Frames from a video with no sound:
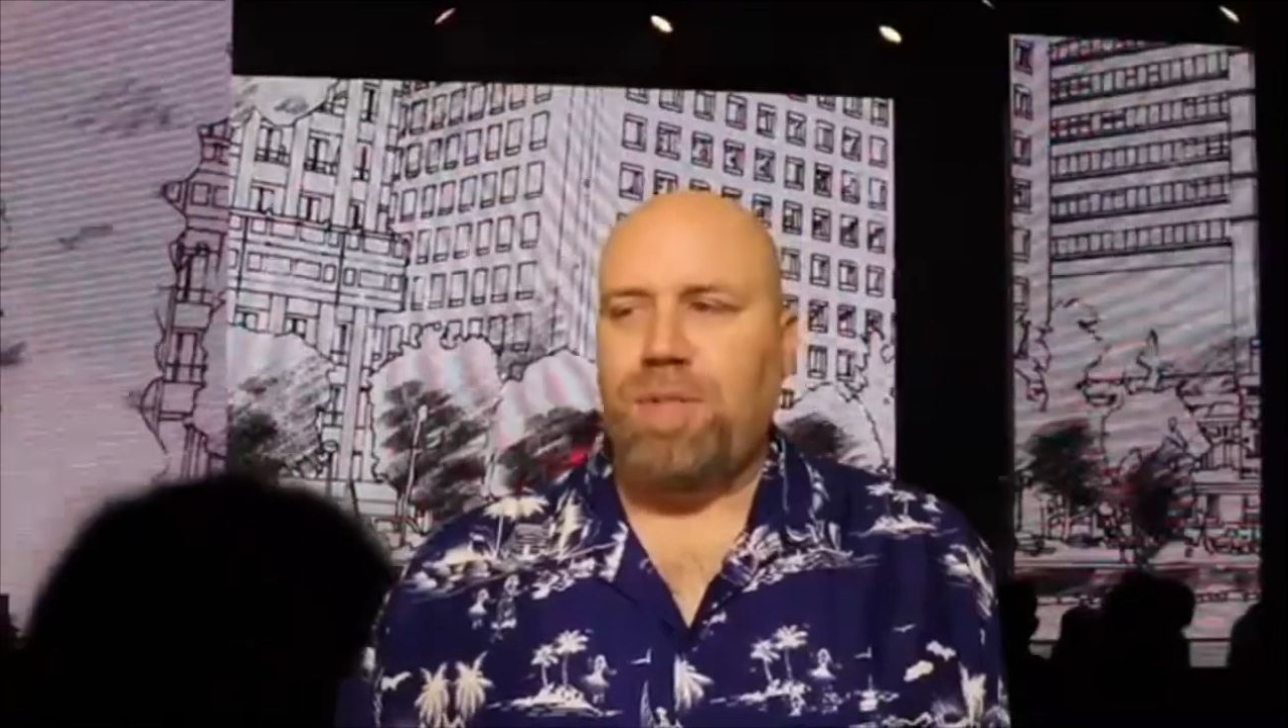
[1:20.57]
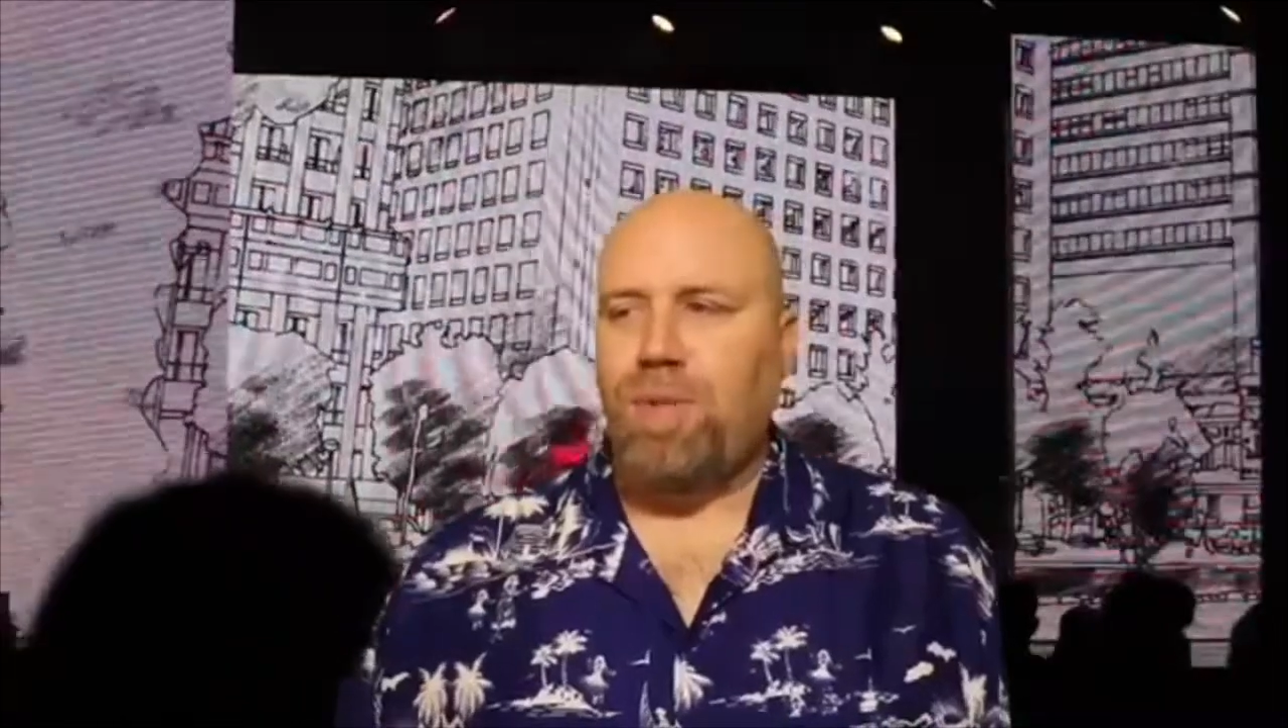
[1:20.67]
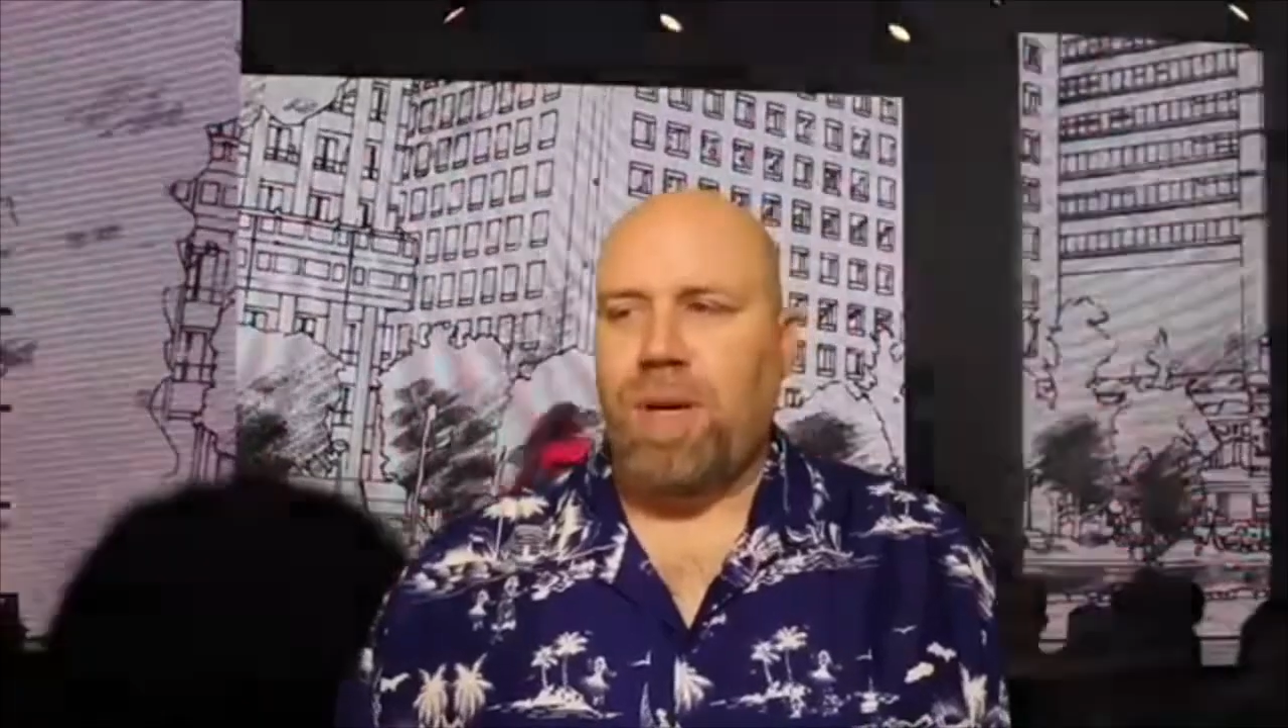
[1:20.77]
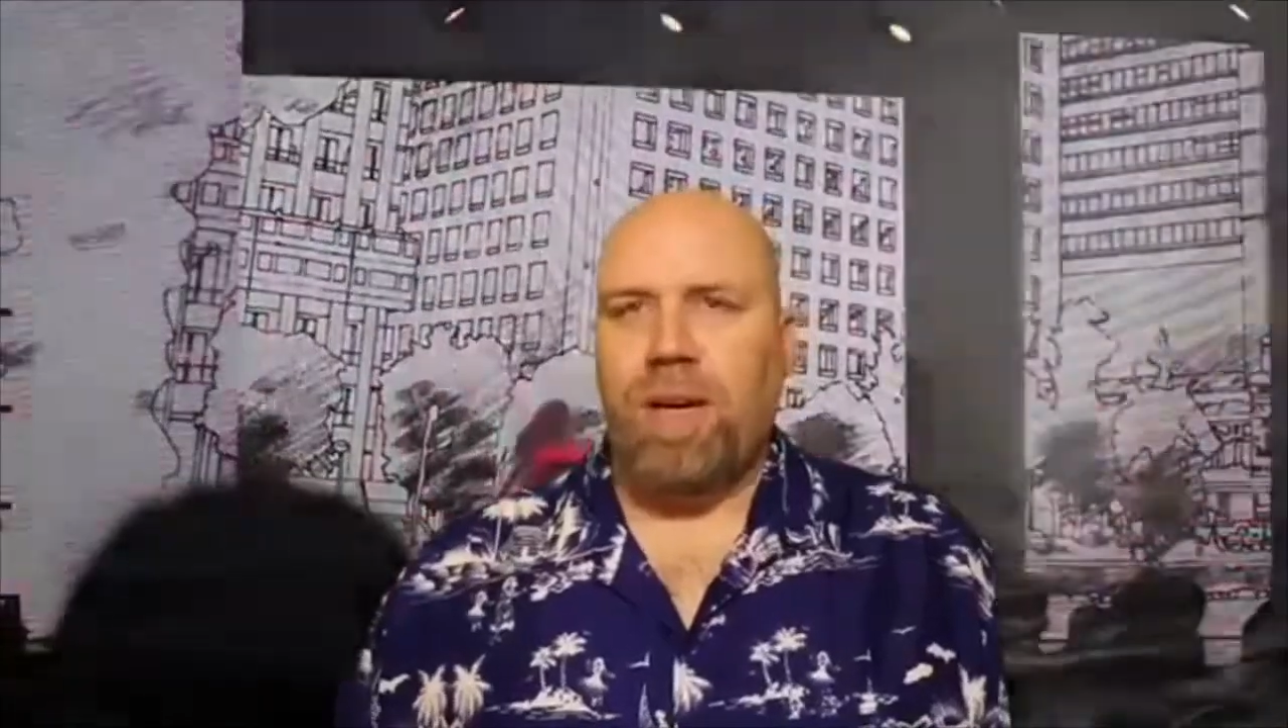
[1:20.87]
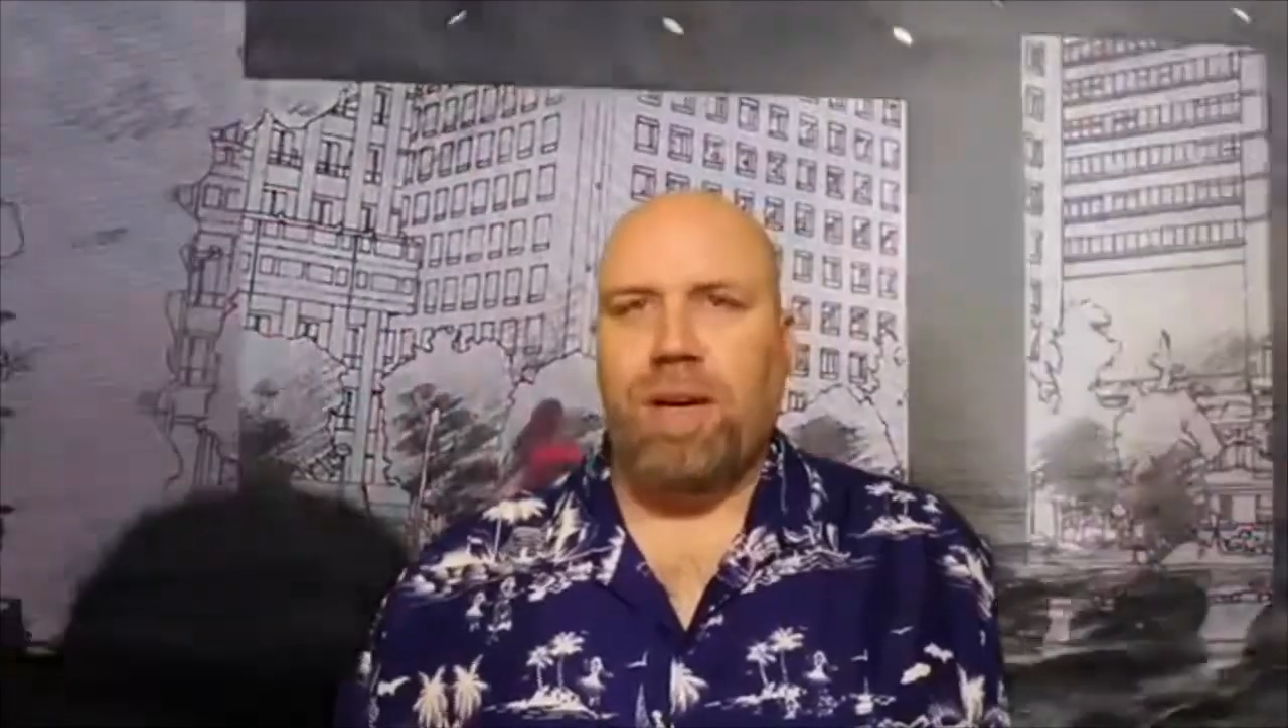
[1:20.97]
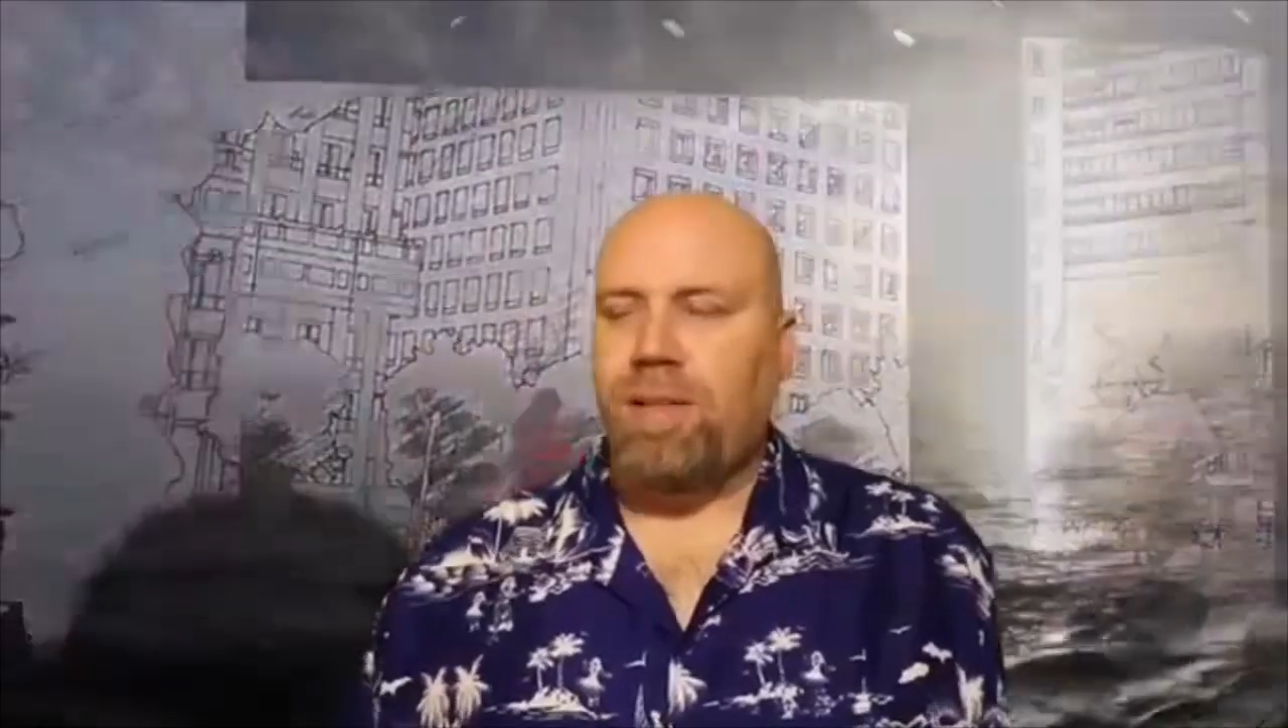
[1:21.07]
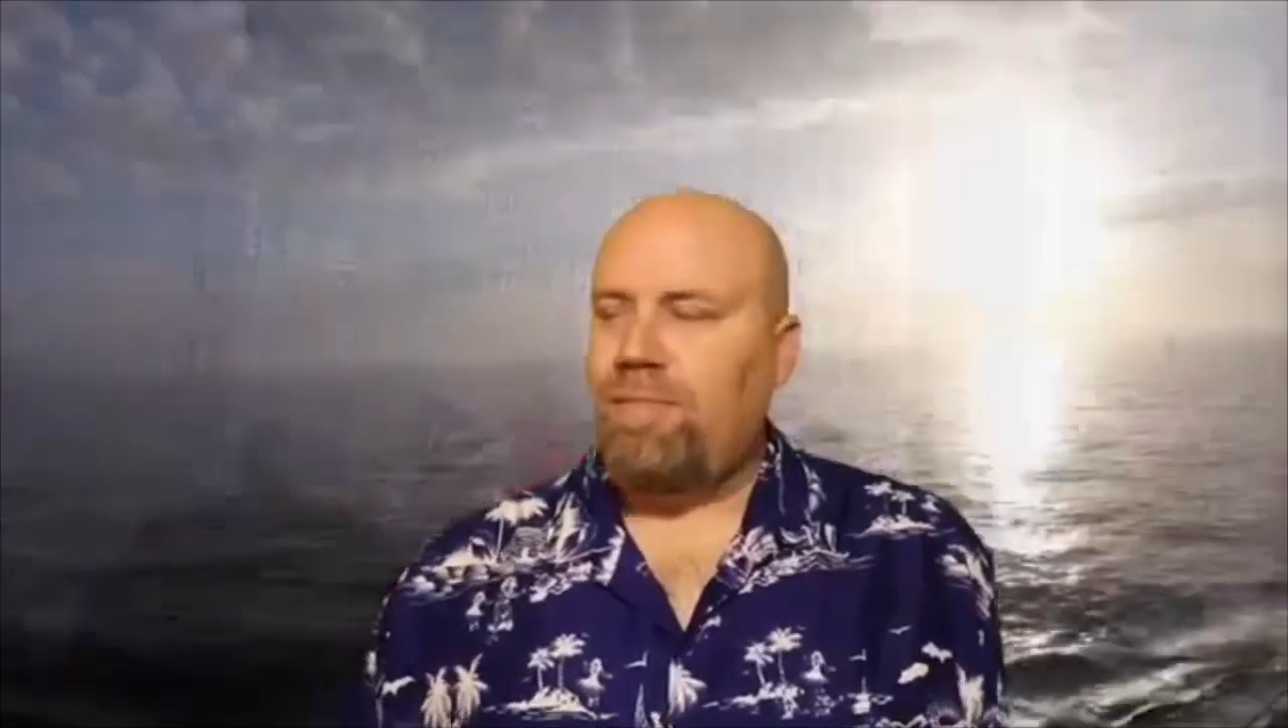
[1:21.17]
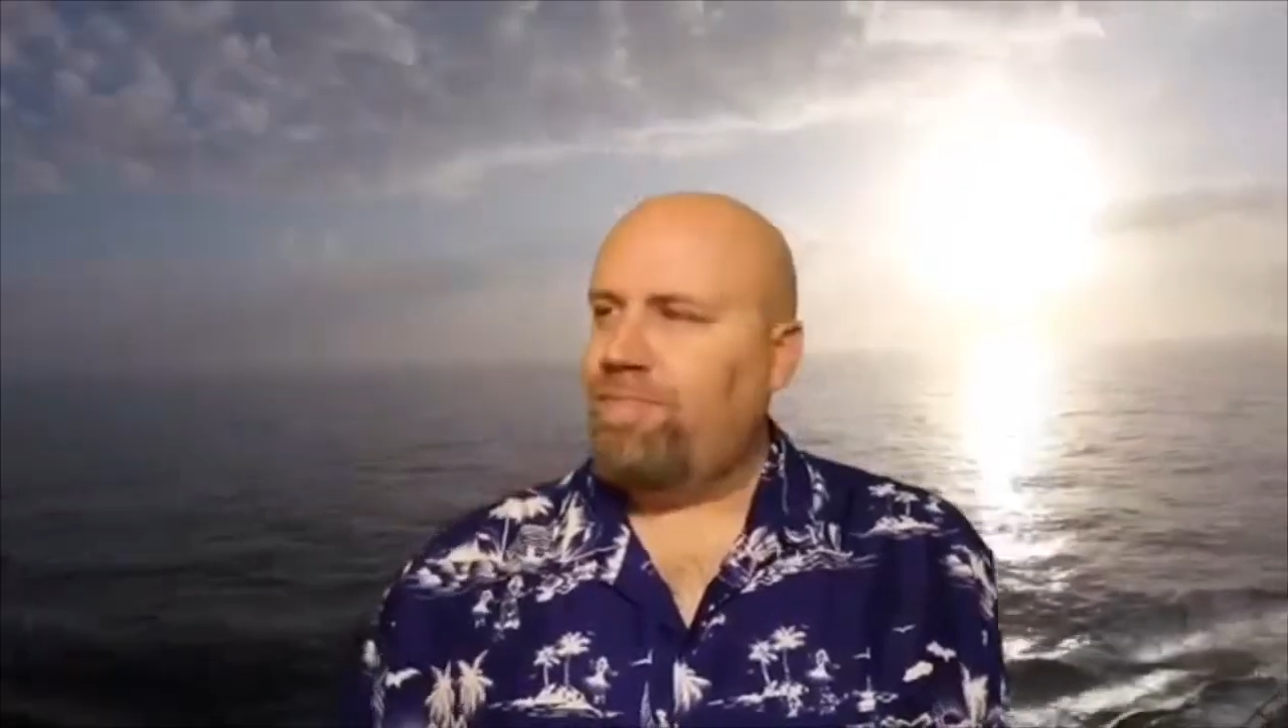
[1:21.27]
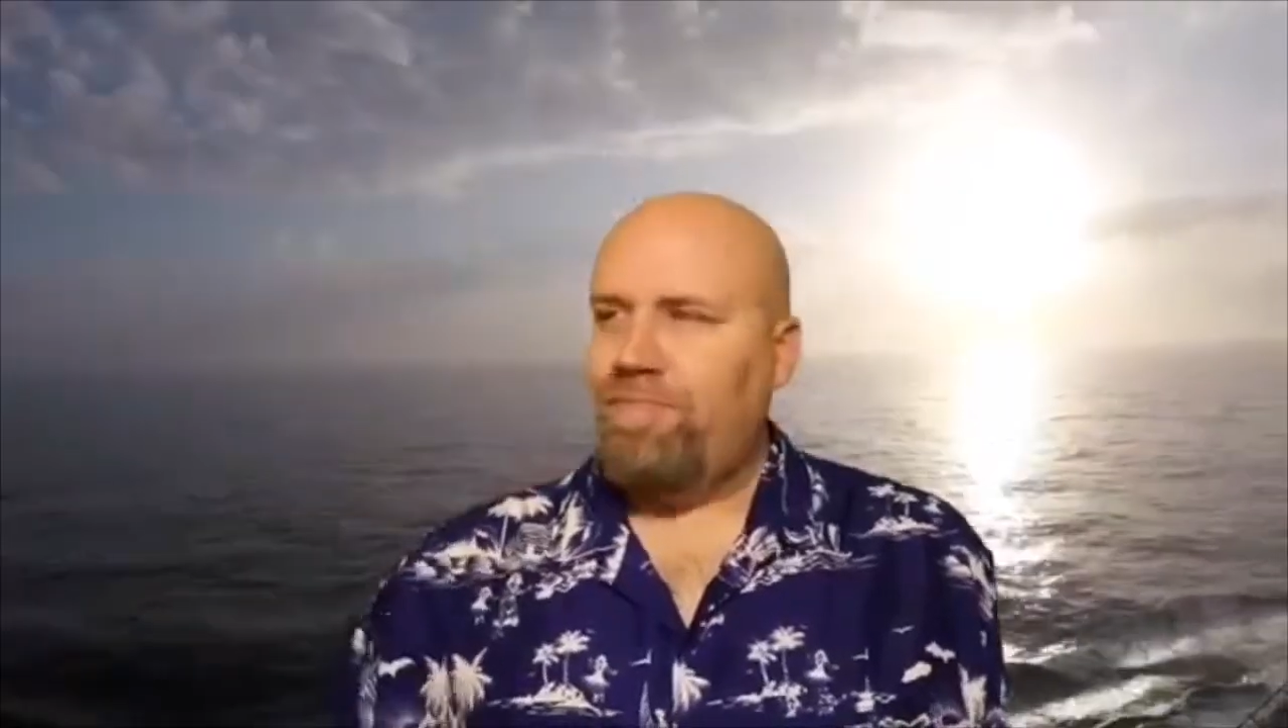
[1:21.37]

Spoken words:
drink and